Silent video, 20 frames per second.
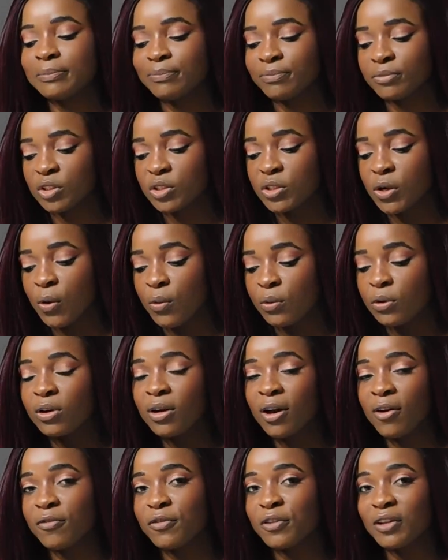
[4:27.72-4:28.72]
So look
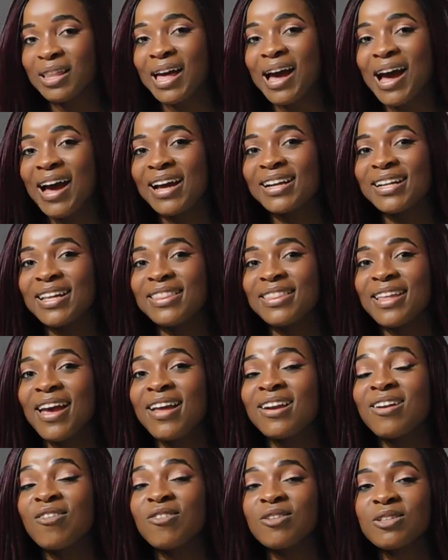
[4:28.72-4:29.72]
out for that. And
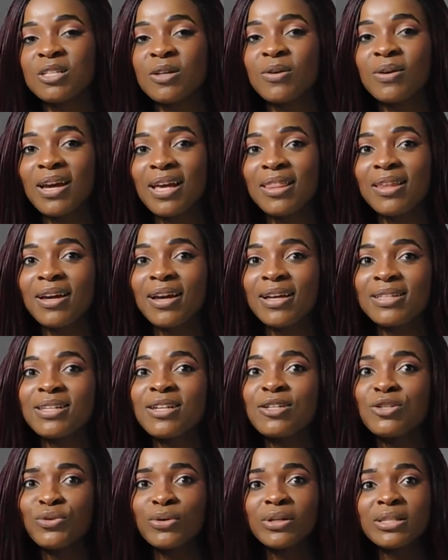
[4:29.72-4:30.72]
then also, again, like I
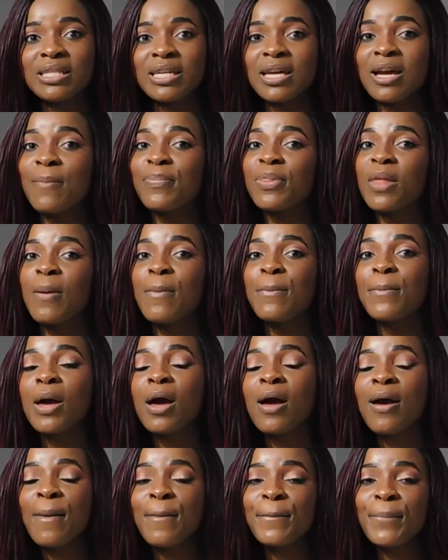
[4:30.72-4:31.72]
said, you could DM them,
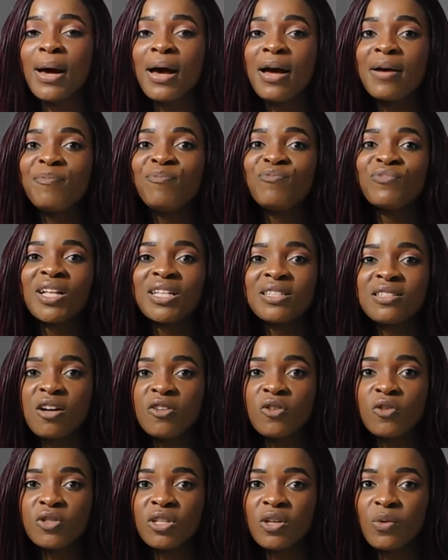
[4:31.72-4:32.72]
but that's not
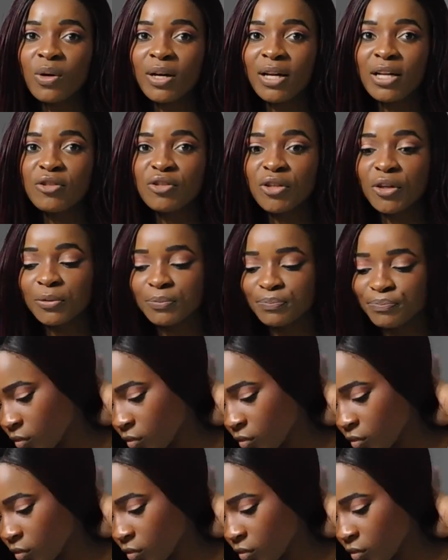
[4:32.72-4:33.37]
usually what I do.